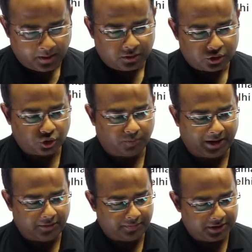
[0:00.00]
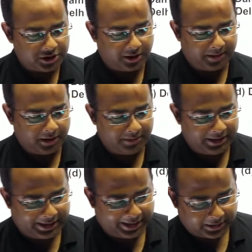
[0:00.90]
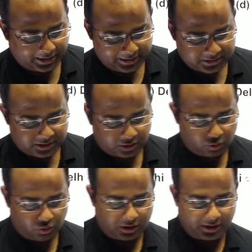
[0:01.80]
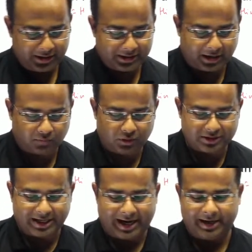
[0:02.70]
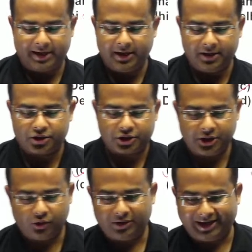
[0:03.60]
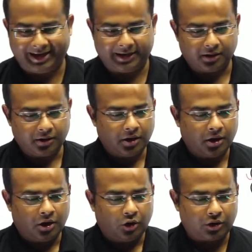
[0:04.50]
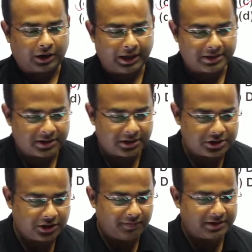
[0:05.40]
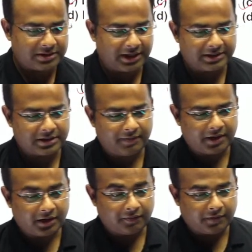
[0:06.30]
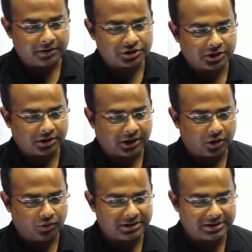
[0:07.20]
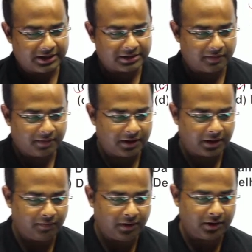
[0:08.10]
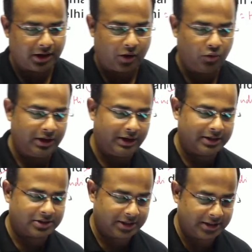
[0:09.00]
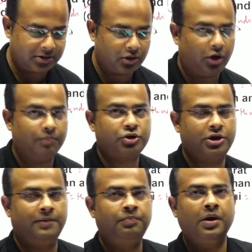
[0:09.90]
So, by which Amendment Act, guys, the Konkani that was added in Schedule 8? Okay, Sanjeev is saying 71st, Chantharu is saying 71. Now, he has changed the option.